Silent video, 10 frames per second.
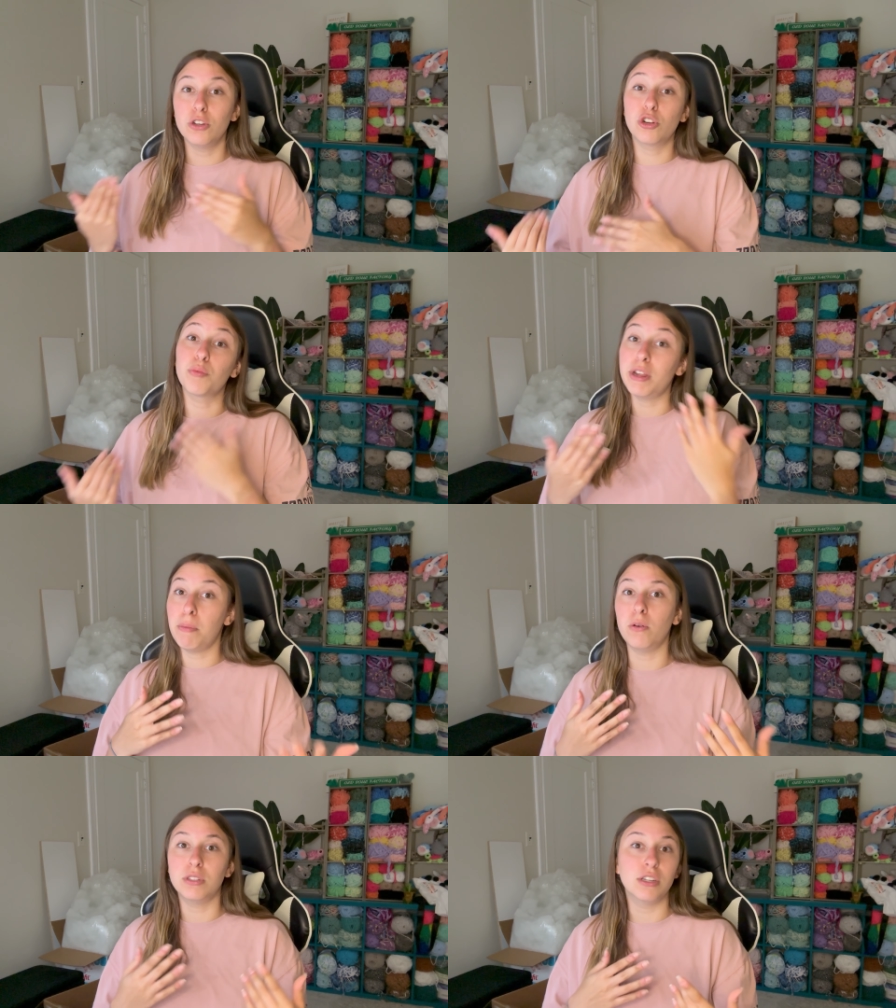to
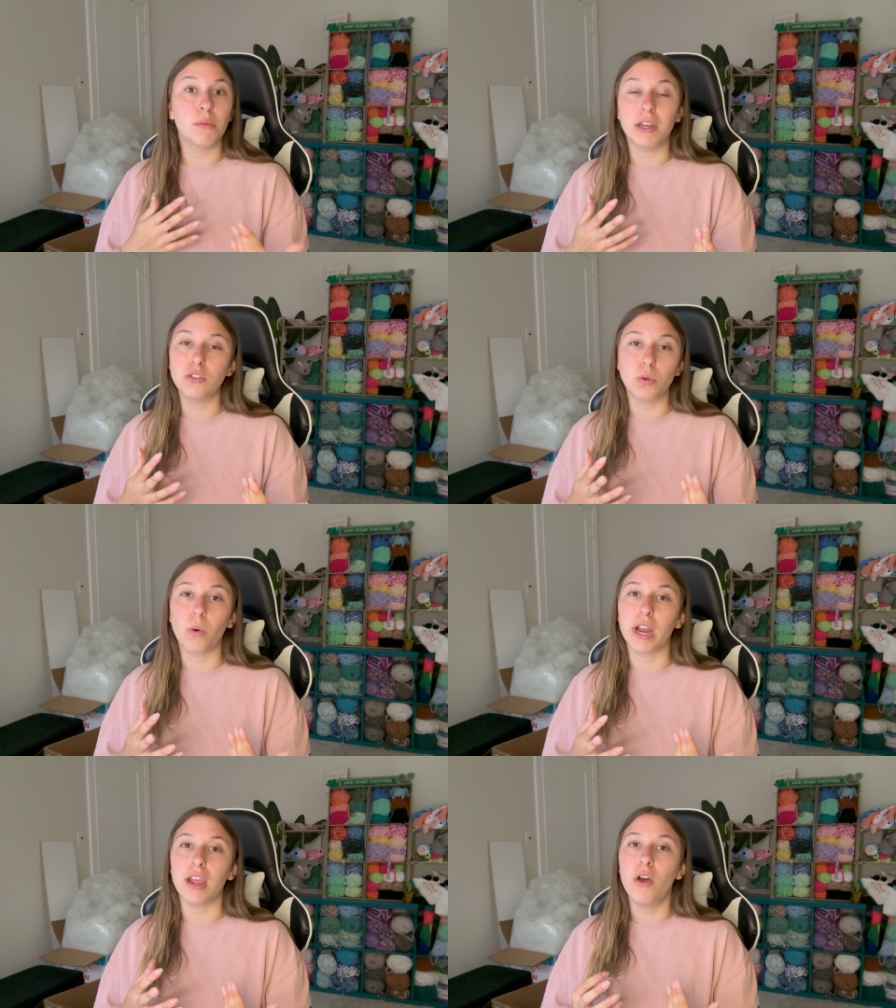repost it to my
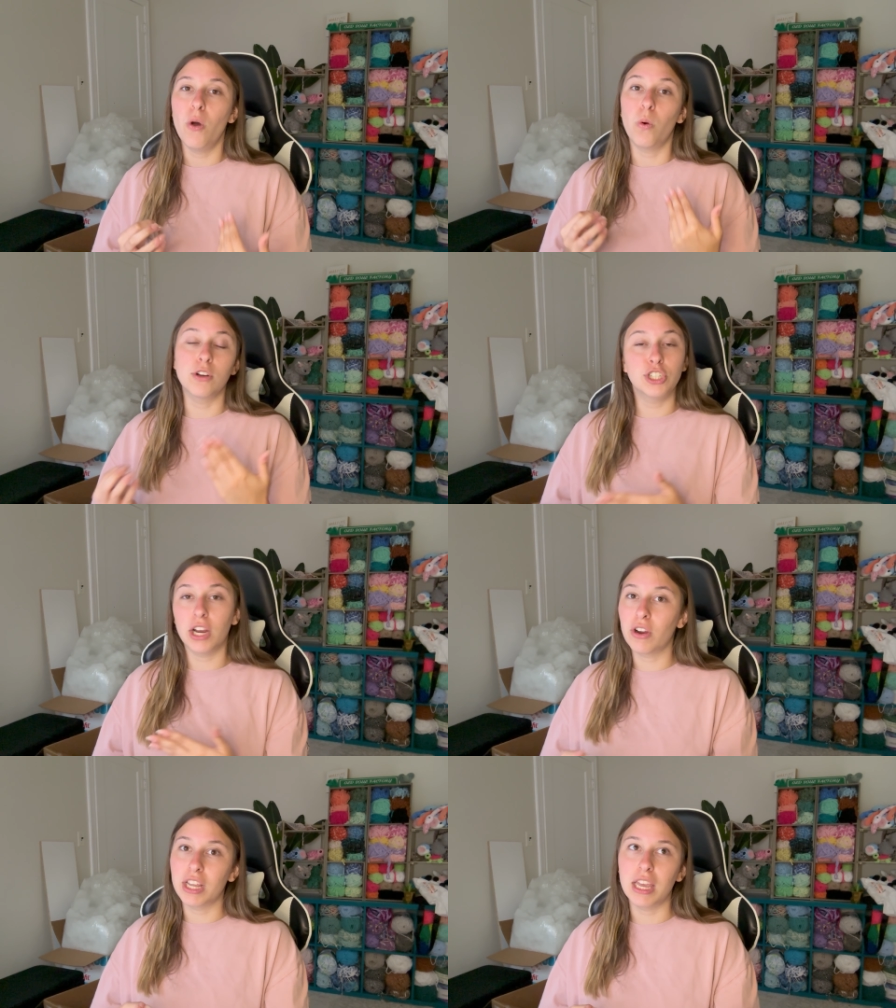story, or
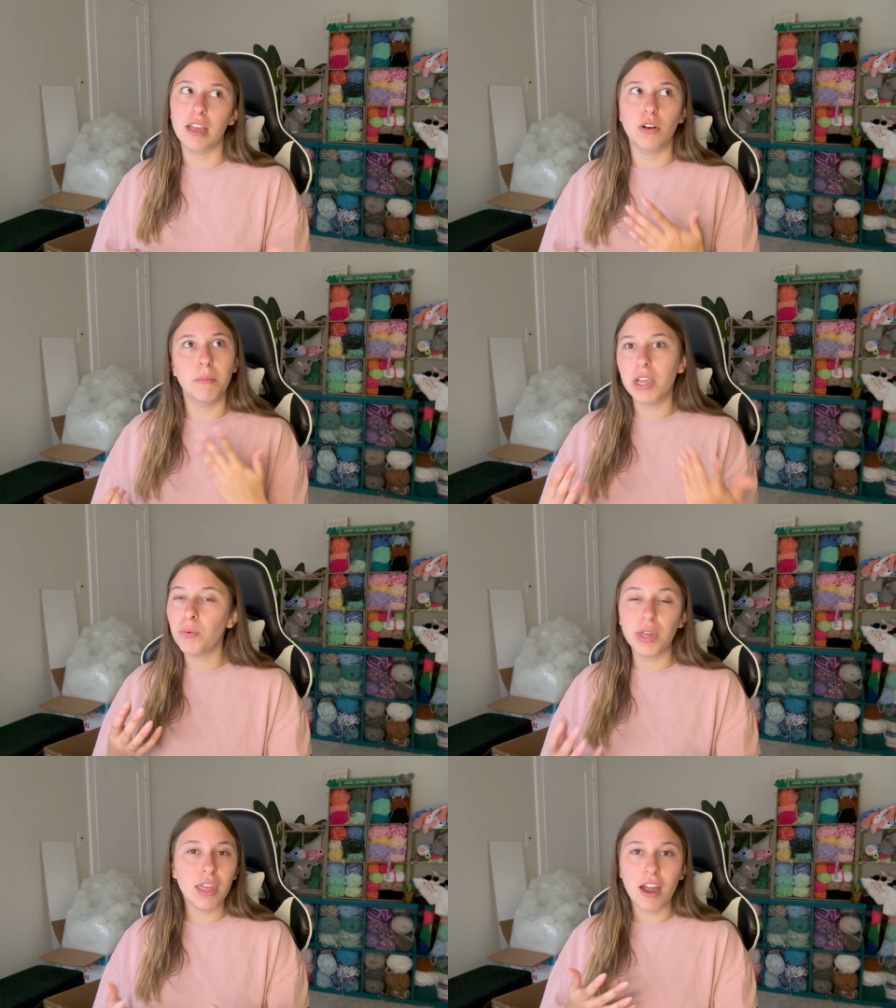share it again, or make a
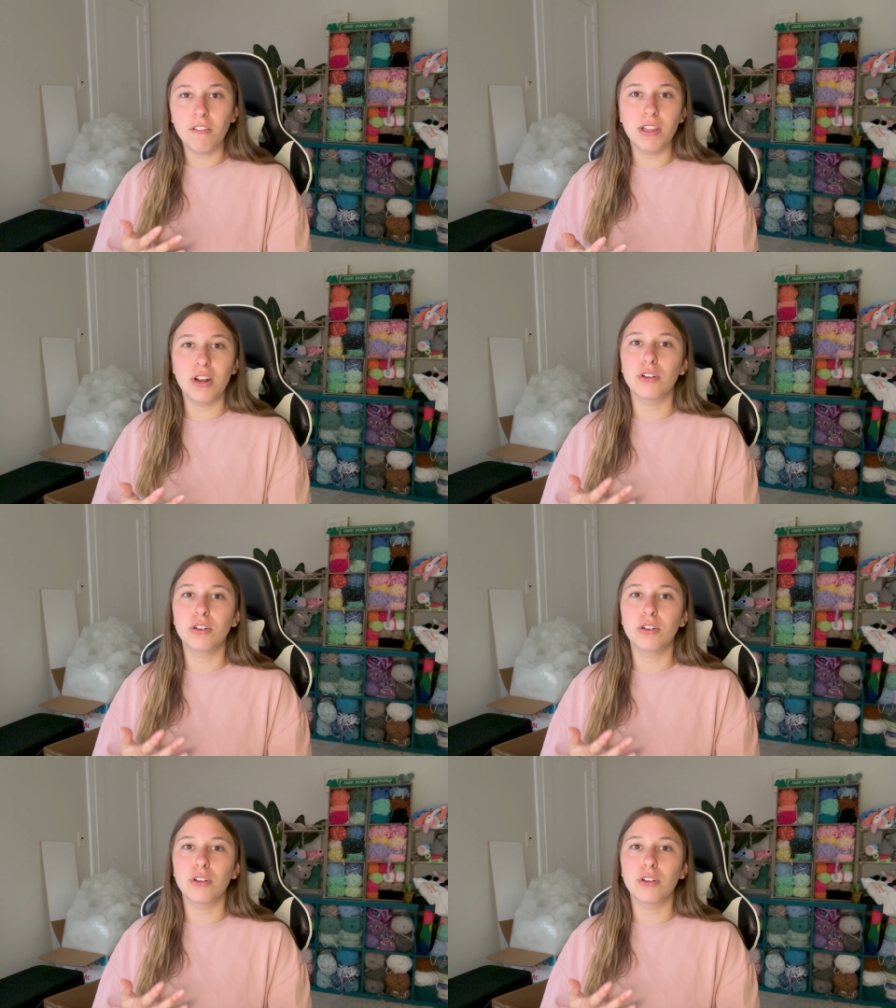reel out of it,